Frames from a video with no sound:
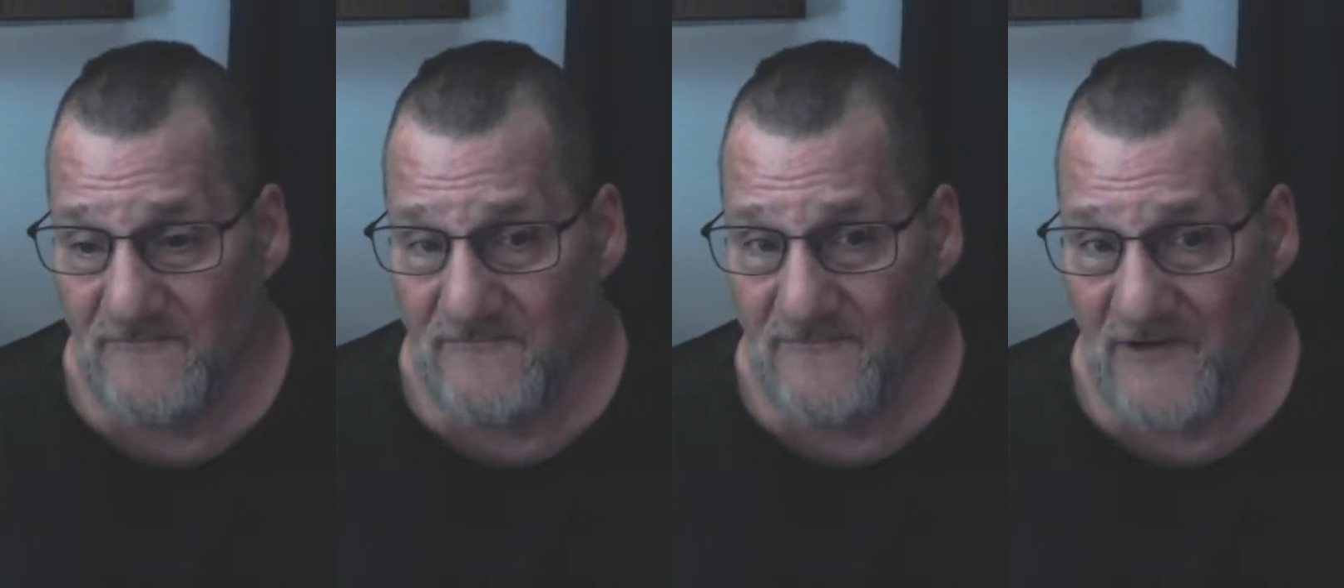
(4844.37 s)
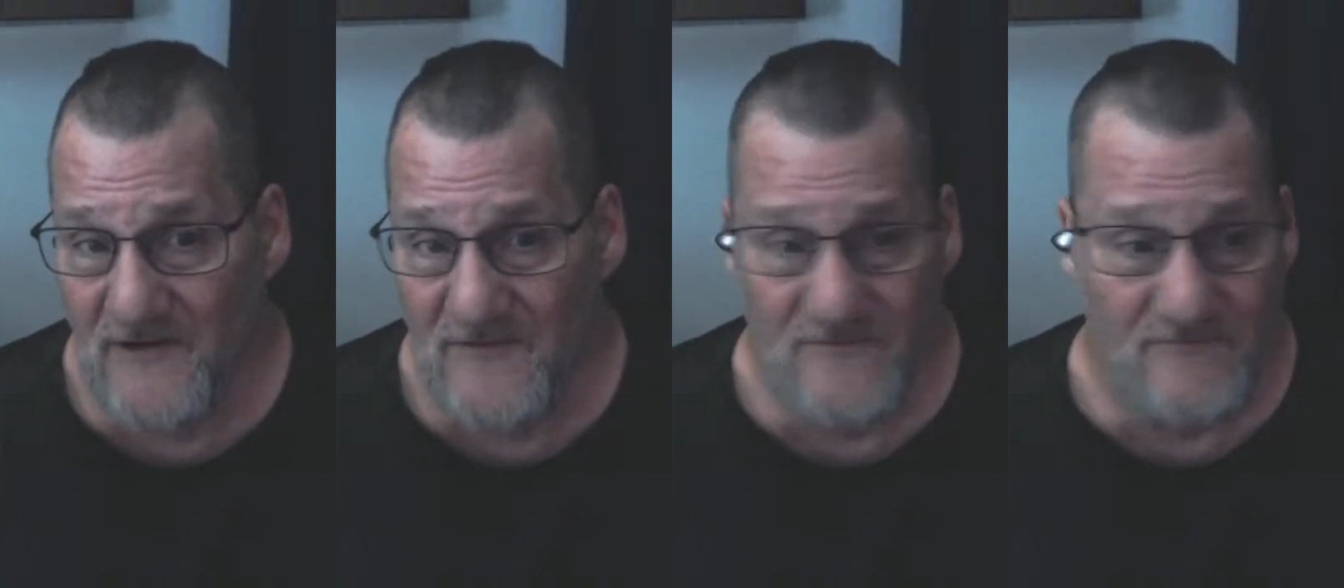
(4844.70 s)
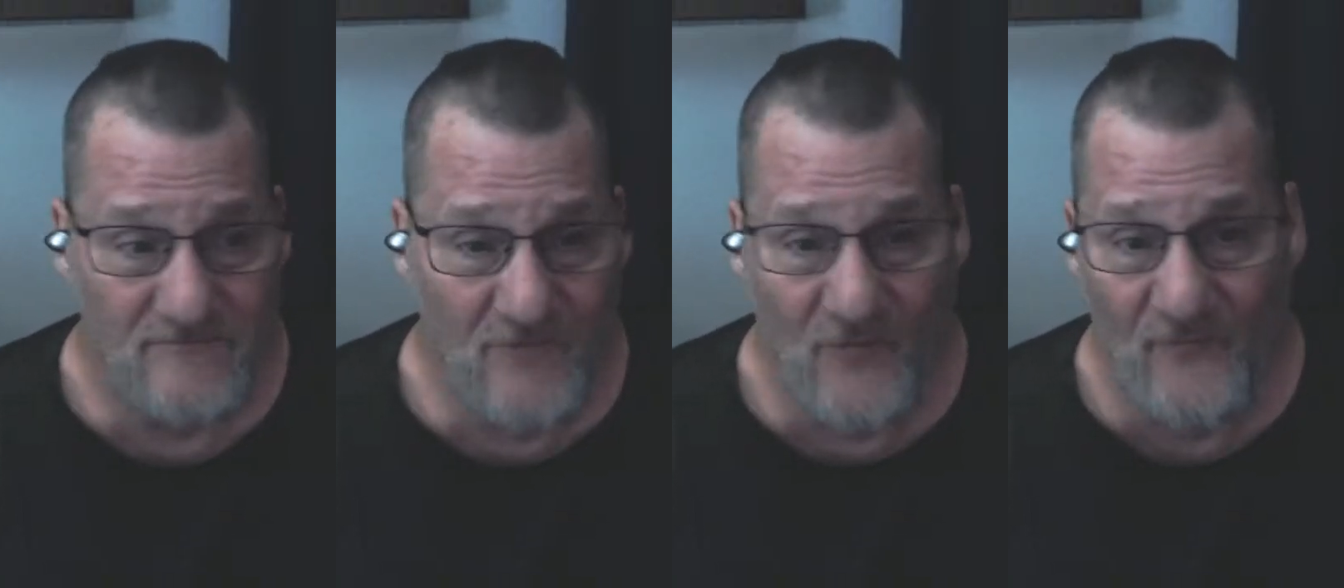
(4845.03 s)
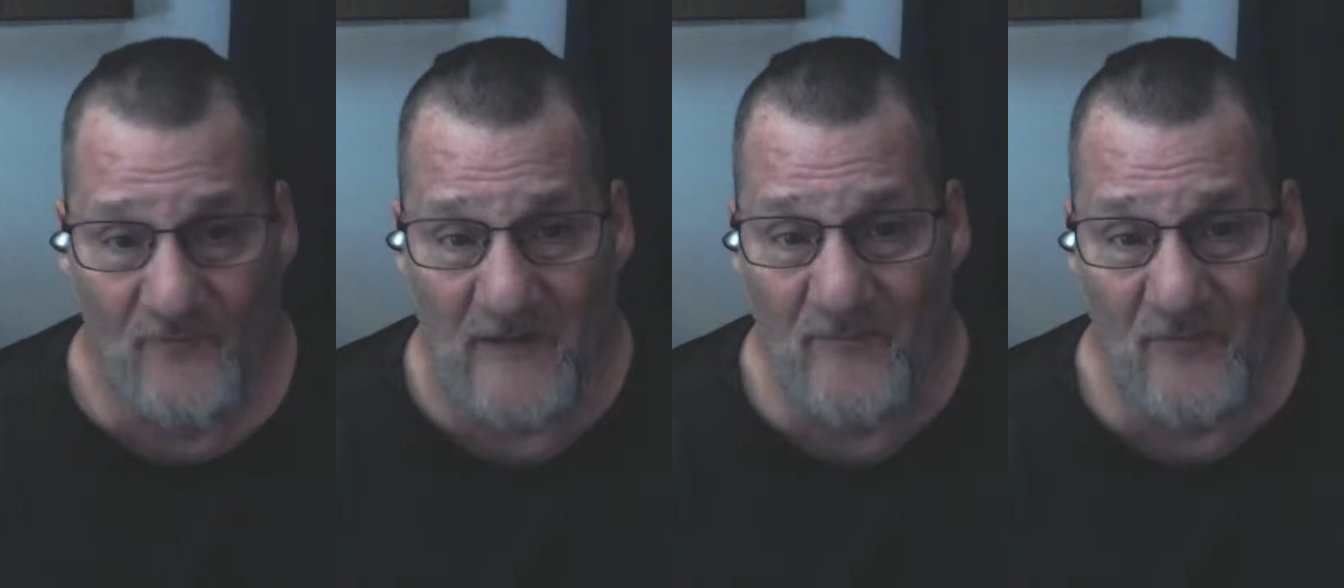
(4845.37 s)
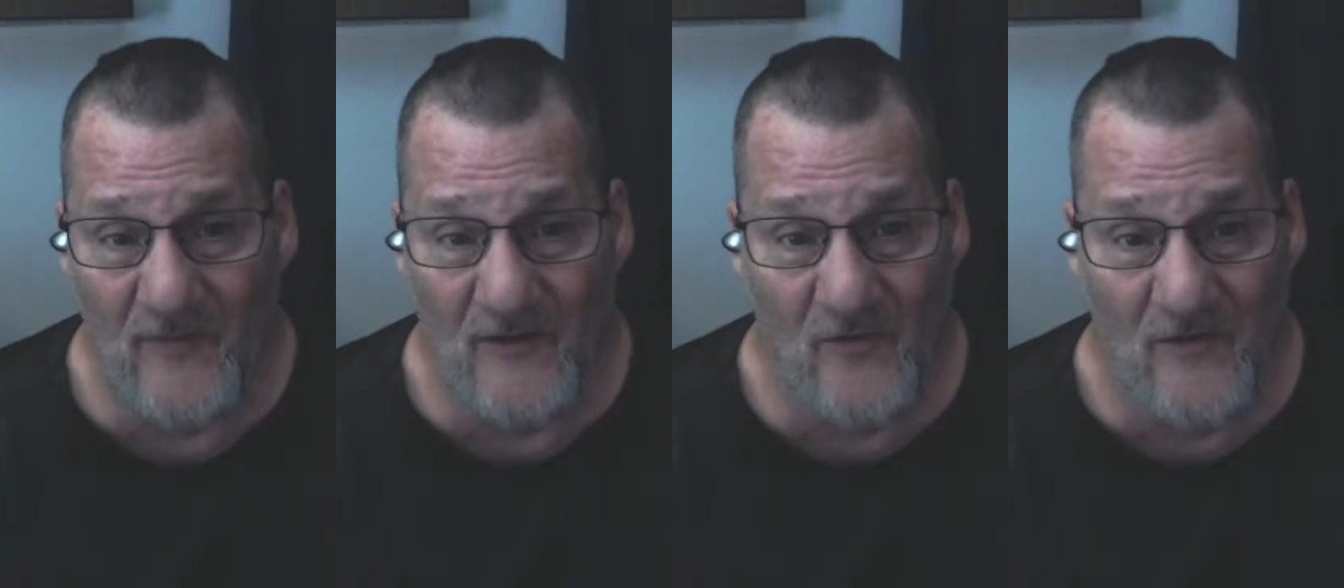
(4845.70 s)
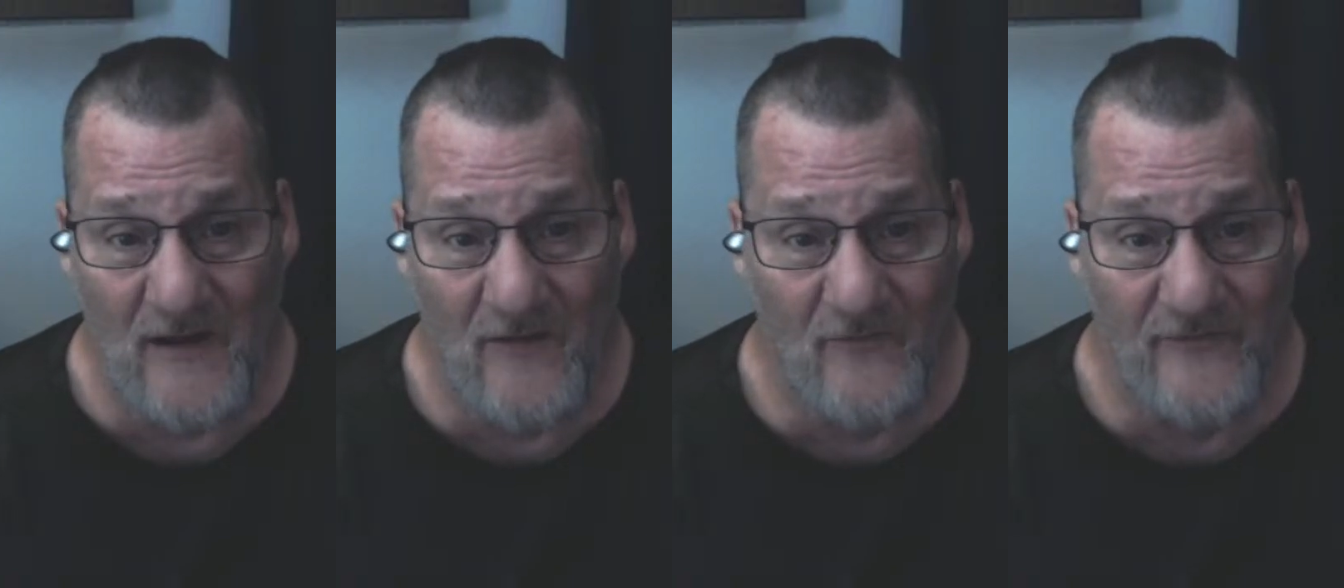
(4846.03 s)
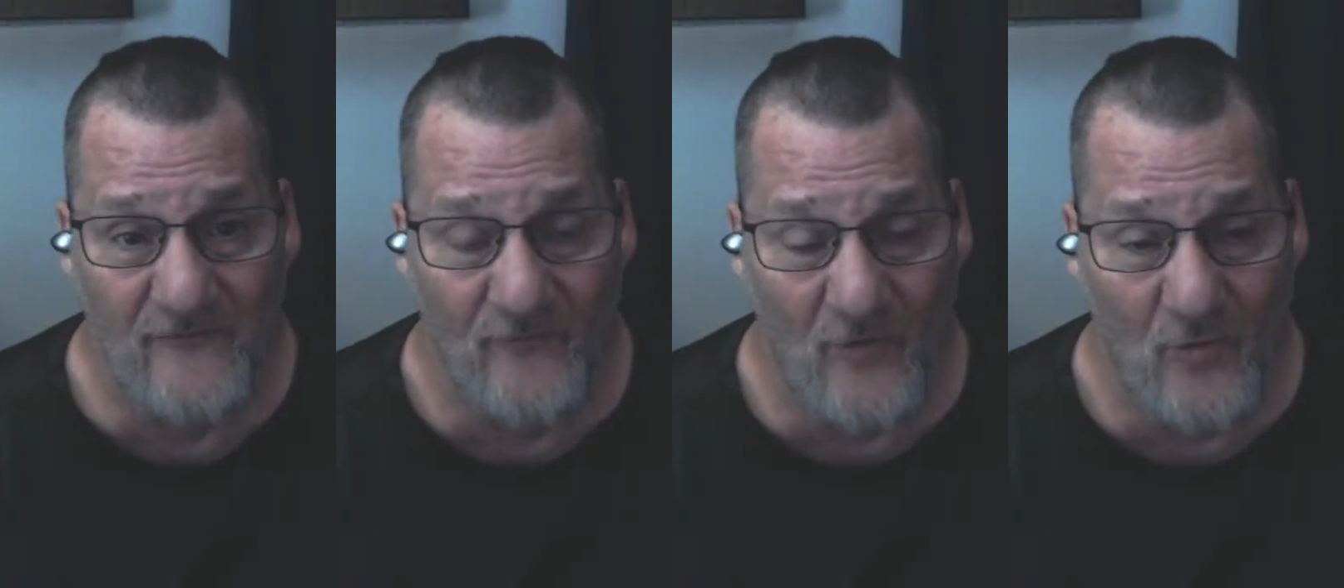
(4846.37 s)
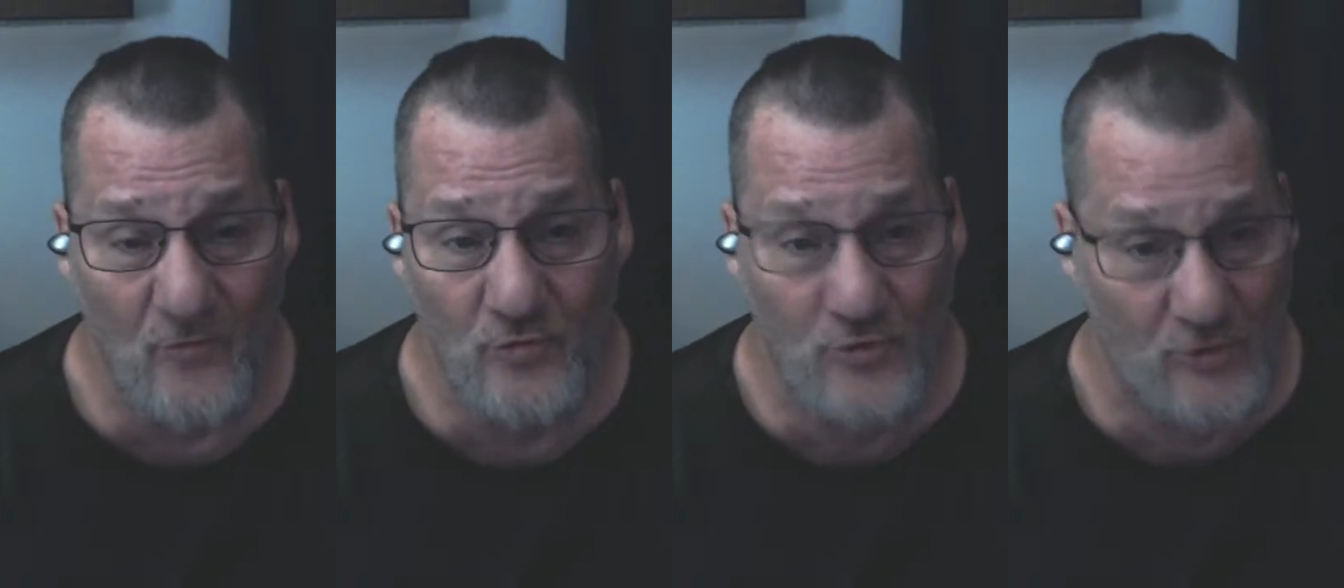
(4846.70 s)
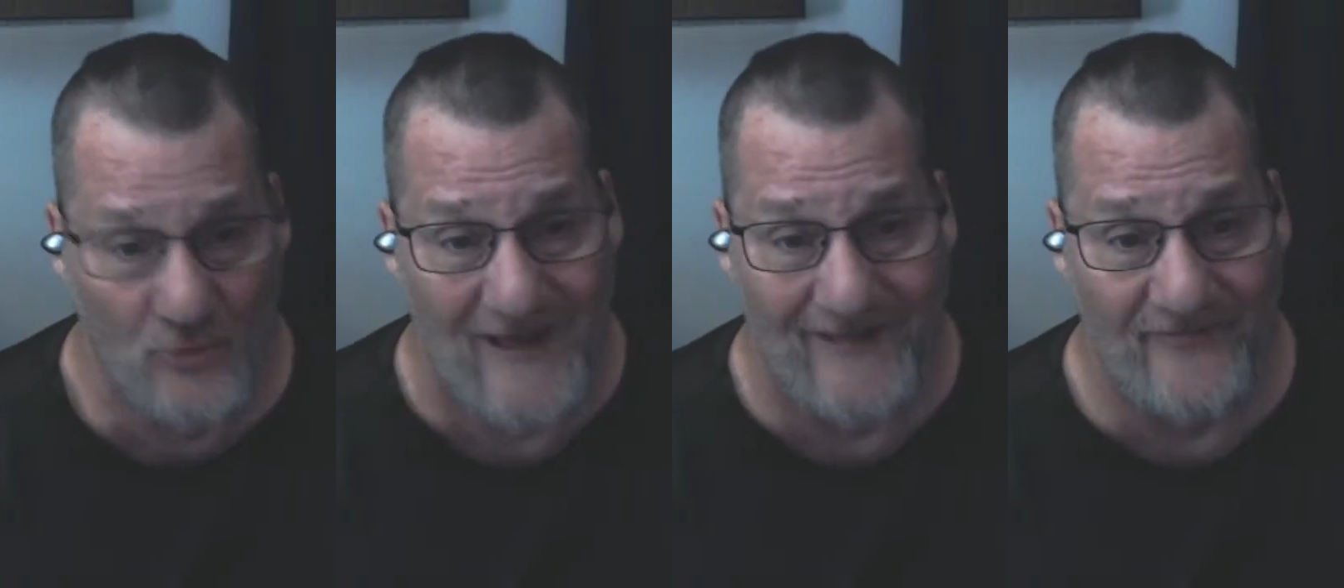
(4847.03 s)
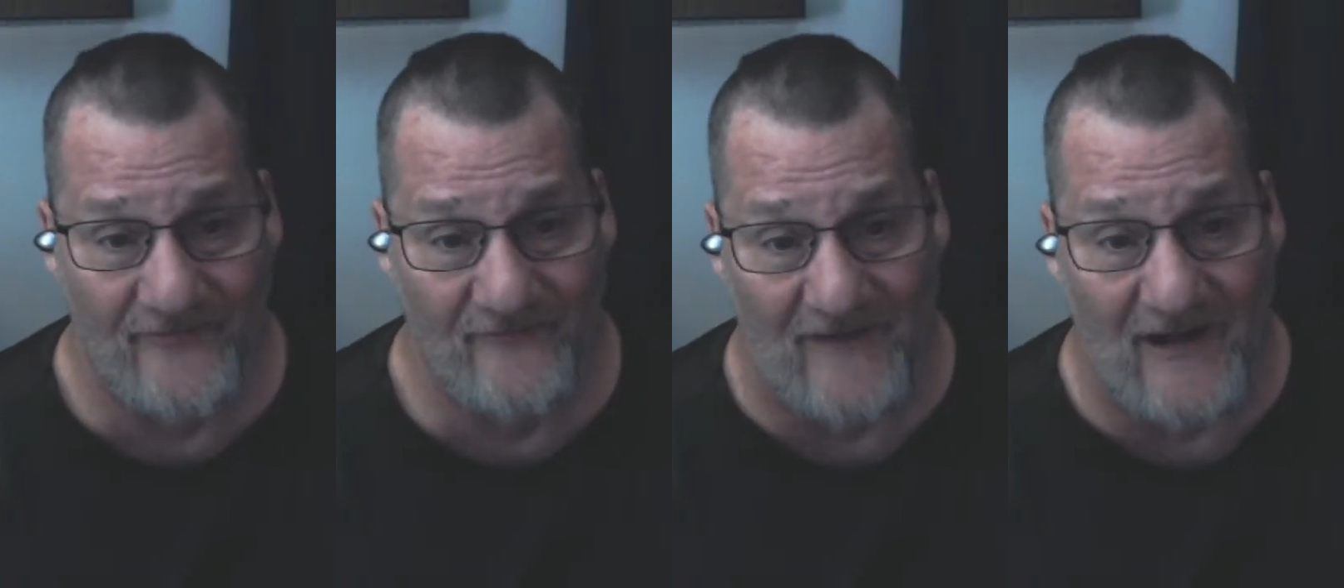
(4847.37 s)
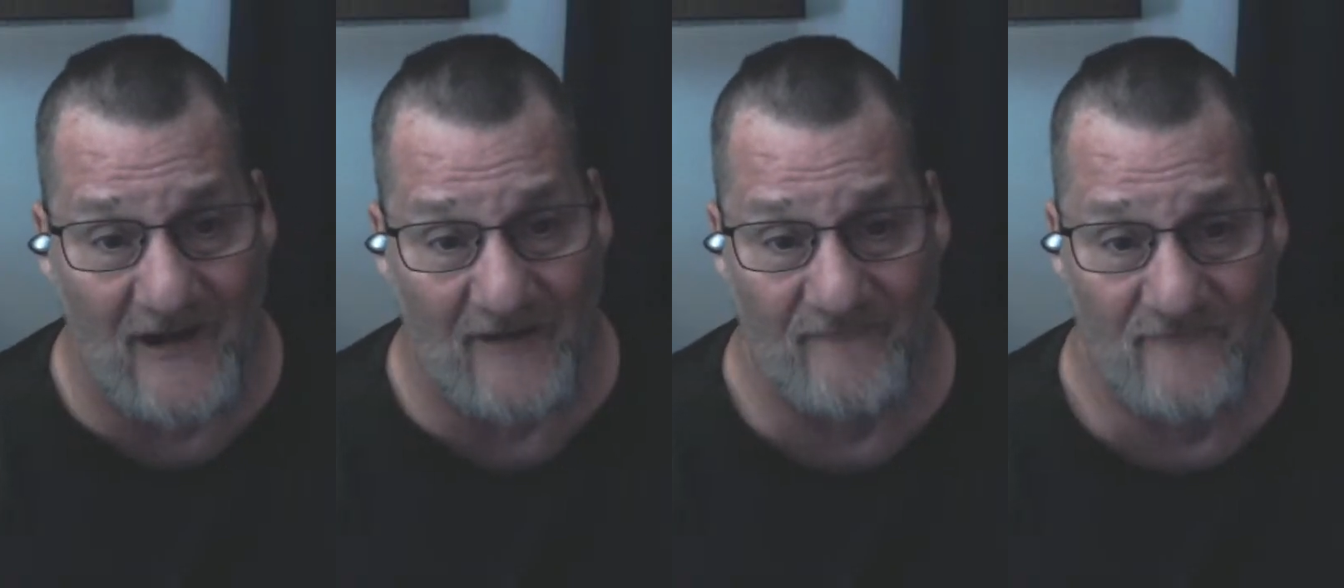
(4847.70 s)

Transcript: You know, most people that go down Witch's Road do not survive.